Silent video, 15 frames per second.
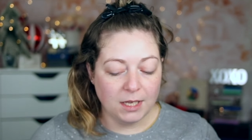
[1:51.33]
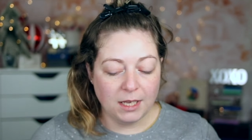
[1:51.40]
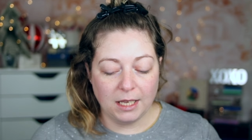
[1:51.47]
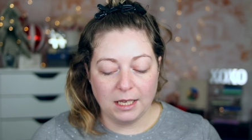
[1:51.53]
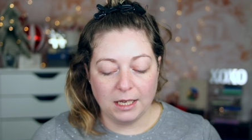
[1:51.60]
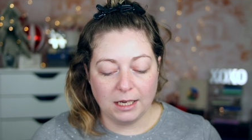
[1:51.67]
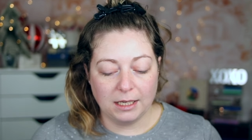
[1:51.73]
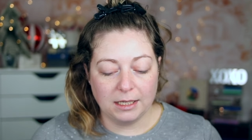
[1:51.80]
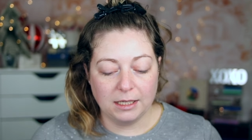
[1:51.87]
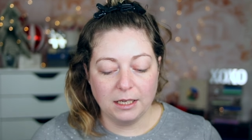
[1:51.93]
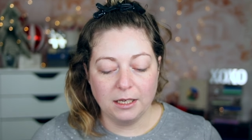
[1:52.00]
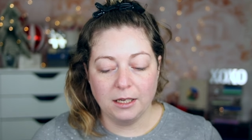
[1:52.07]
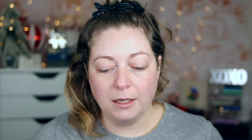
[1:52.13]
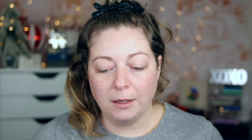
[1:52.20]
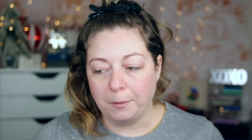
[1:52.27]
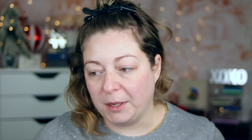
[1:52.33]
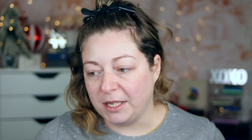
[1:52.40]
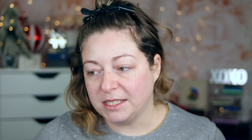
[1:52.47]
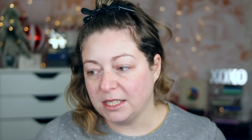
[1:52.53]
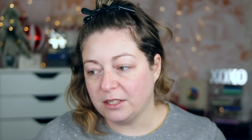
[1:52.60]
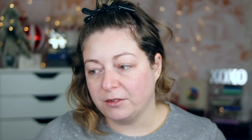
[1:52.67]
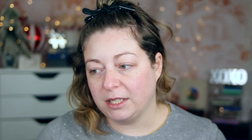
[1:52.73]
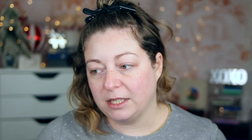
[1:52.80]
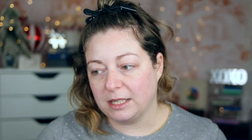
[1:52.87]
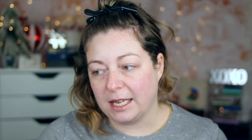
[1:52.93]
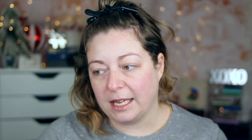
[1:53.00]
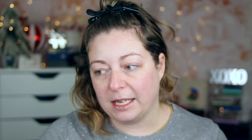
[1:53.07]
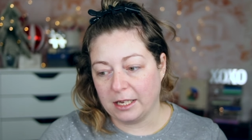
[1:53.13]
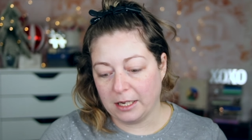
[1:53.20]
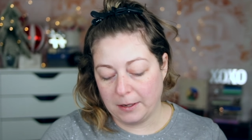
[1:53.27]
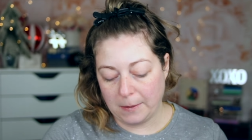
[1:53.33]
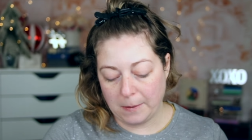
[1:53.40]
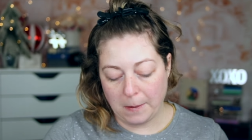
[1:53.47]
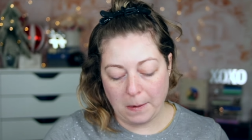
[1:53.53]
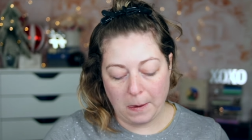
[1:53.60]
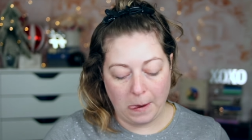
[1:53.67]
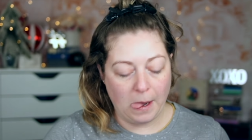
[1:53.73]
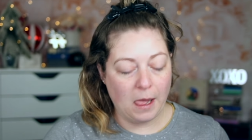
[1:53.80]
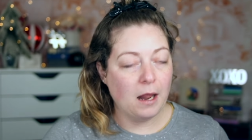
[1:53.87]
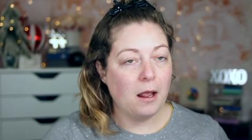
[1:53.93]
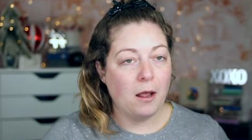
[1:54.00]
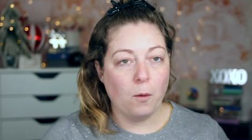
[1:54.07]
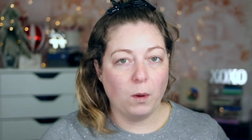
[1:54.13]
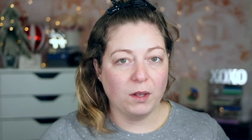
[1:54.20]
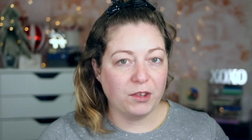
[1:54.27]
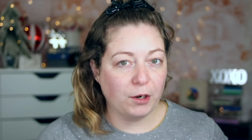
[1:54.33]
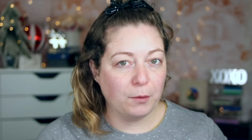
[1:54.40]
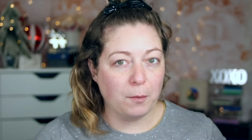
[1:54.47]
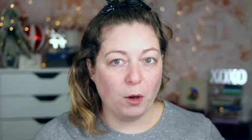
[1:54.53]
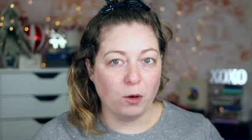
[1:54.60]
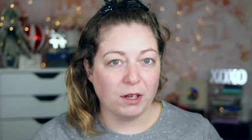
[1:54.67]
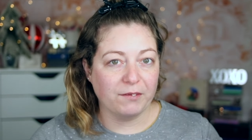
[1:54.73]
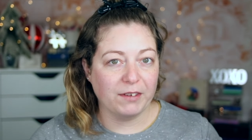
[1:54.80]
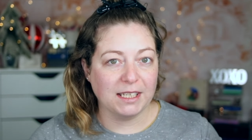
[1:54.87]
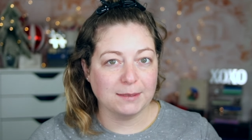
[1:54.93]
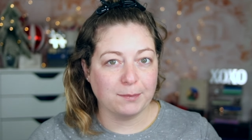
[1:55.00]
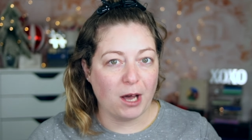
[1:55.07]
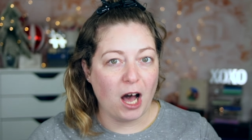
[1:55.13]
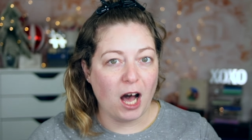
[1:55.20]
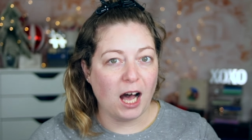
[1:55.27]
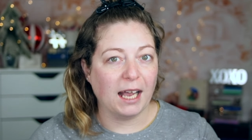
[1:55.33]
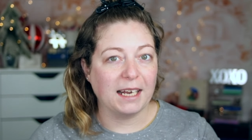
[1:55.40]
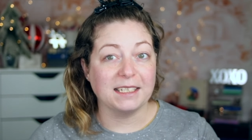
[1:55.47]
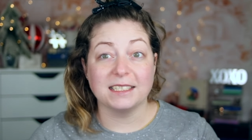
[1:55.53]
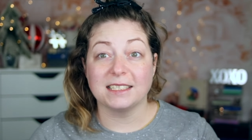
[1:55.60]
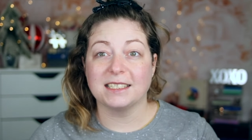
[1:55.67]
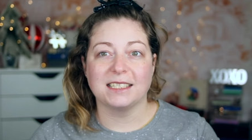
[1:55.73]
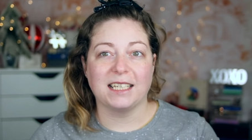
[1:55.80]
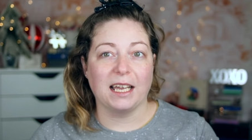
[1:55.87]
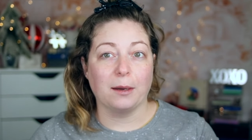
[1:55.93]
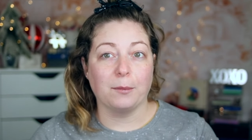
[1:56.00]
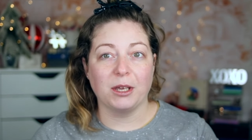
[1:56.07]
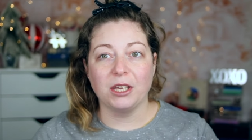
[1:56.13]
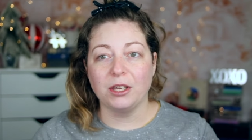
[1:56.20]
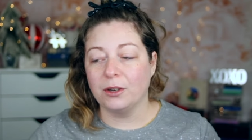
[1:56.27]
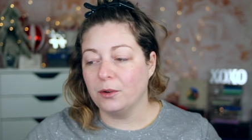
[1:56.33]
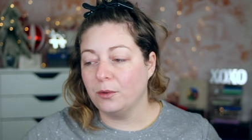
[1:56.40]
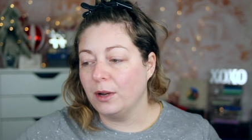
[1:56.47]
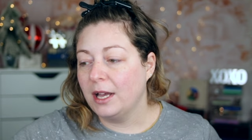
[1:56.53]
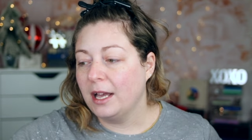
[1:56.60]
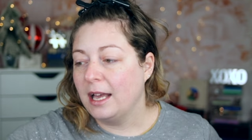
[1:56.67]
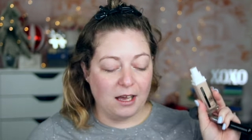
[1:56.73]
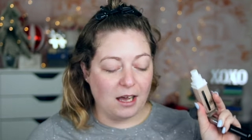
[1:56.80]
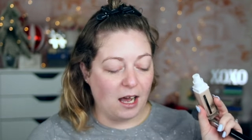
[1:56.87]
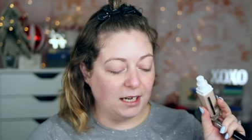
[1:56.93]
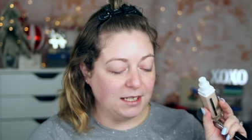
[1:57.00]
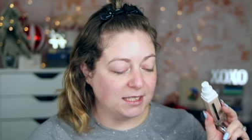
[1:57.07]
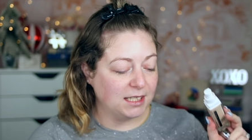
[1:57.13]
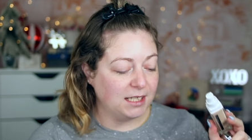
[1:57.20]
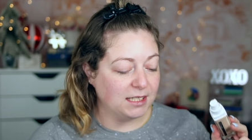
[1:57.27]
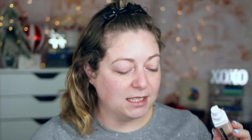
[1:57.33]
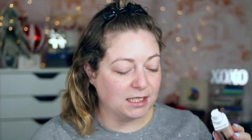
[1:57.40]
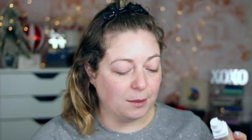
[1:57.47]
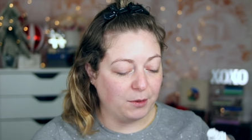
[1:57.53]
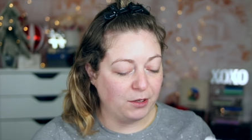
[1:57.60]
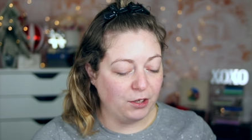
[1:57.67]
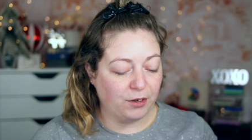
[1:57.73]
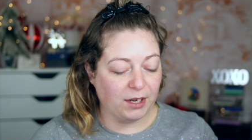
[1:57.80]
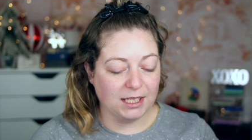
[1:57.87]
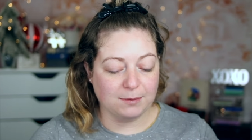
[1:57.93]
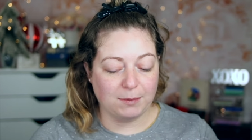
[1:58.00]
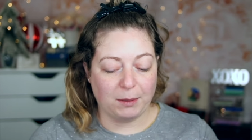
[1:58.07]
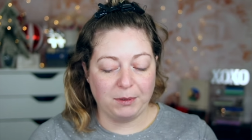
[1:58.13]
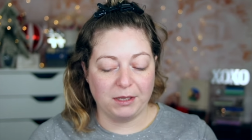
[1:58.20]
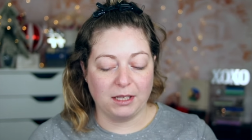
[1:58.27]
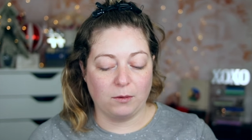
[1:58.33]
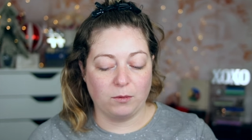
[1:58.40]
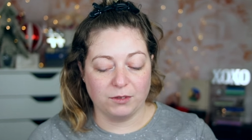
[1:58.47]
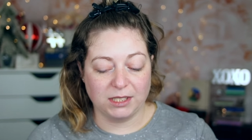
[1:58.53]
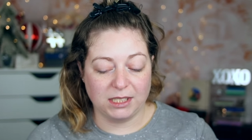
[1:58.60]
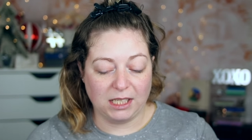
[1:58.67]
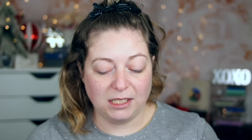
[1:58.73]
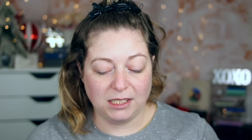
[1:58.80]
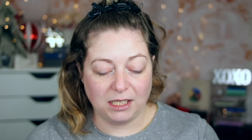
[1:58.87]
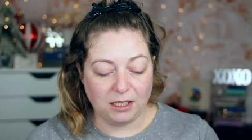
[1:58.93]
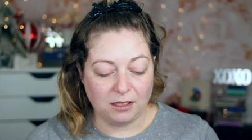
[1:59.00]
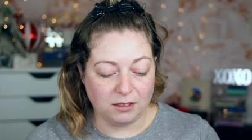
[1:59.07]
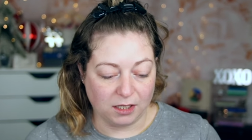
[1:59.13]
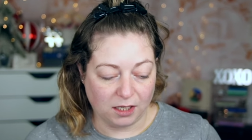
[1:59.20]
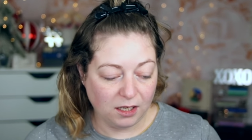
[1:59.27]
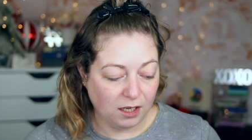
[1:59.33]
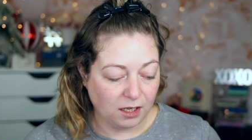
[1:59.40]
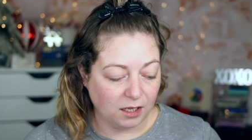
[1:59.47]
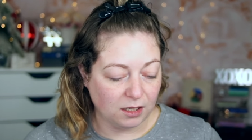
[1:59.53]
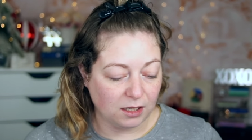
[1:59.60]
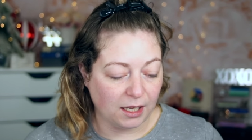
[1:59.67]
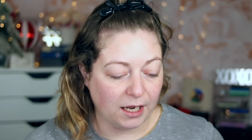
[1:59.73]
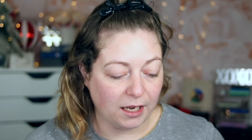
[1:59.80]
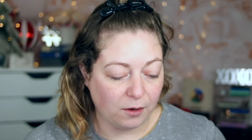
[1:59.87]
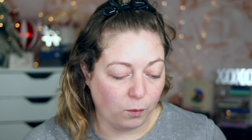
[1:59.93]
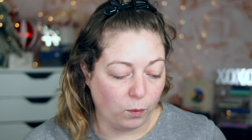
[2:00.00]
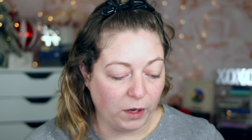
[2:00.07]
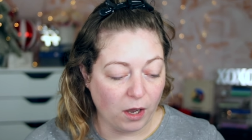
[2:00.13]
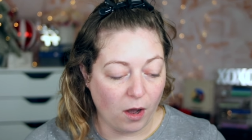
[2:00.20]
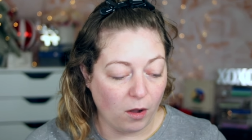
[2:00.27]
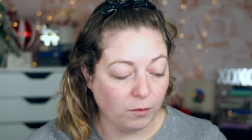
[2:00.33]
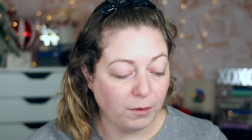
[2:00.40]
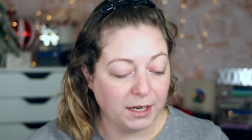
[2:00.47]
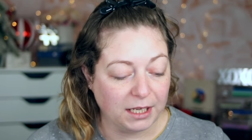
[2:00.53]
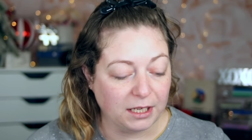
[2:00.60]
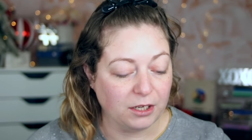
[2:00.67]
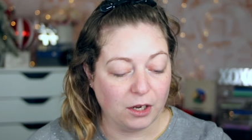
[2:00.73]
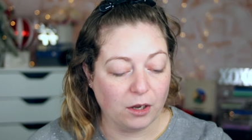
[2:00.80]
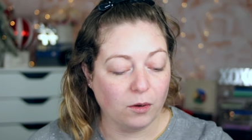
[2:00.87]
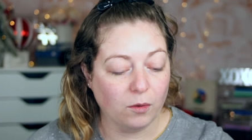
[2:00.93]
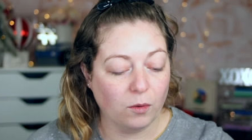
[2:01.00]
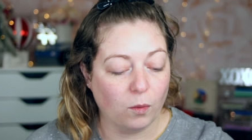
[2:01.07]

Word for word: and basically like what their motive is behind scamming you. Honestly, some of you guys might be like, well, Stacey, duh, like we already know